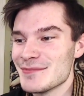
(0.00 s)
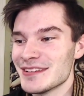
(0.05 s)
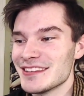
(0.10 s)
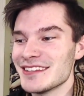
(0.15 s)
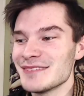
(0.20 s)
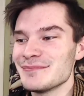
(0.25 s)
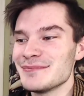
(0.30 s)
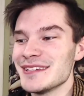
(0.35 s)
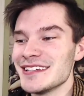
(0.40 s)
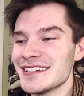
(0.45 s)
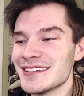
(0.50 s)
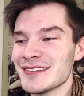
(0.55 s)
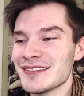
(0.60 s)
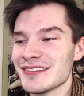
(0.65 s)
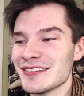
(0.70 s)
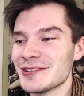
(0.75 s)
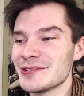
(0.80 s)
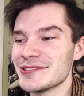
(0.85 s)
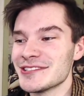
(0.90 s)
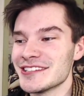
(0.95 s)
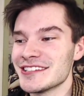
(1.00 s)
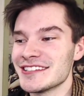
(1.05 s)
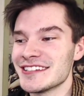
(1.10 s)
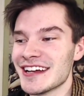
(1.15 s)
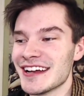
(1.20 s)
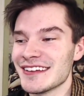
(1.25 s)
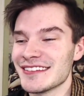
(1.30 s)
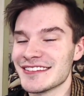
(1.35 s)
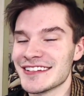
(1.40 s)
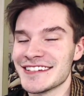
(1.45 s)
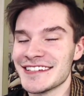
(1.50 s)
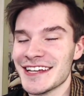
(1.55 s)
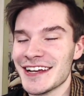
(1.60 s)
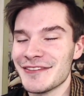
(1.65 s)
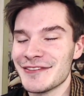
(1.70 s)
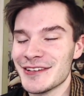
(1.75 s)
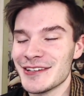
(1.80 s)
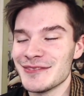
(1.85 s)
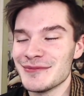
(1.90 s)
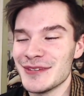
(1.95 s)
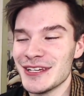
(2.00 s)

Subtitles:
But the beat is so good, guys. Like, you have to